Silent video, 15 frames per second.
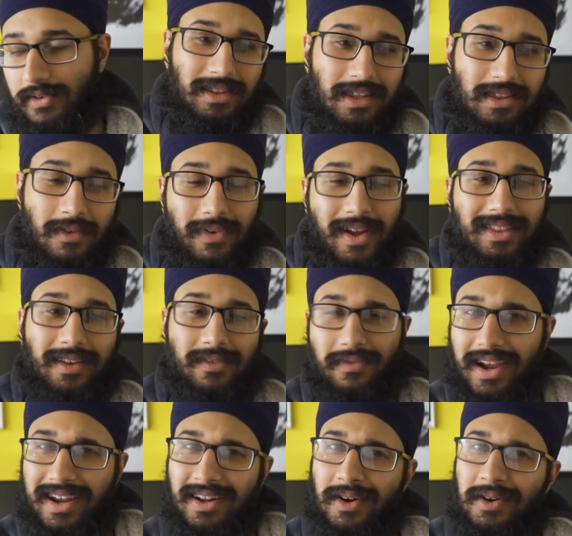But then the fact that
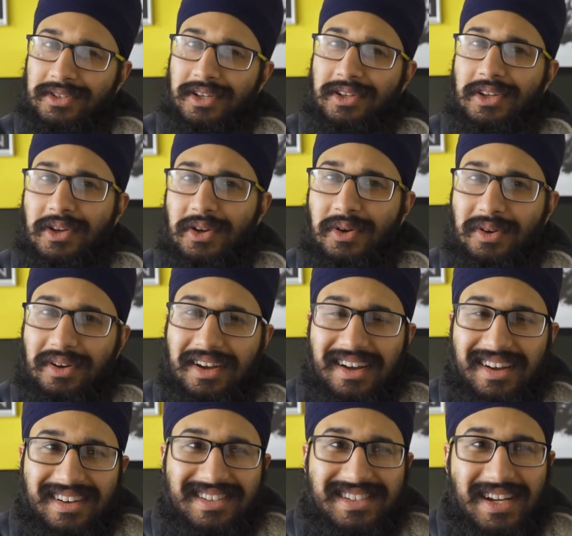Vader also knew
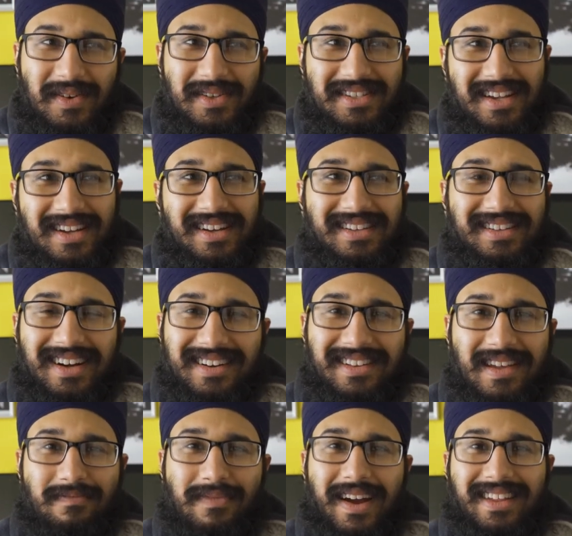she was a
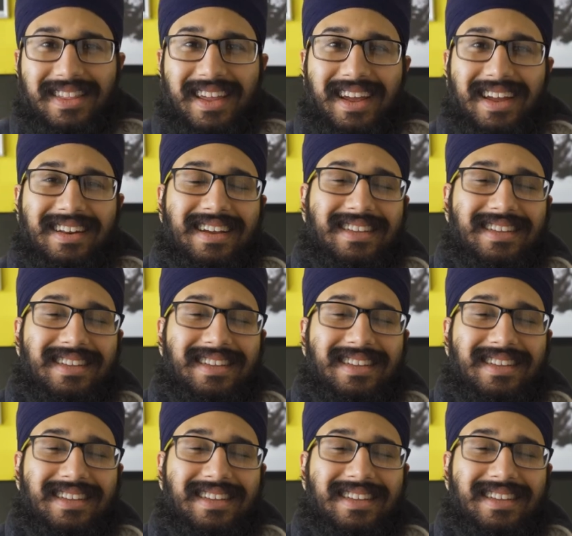youngling back then,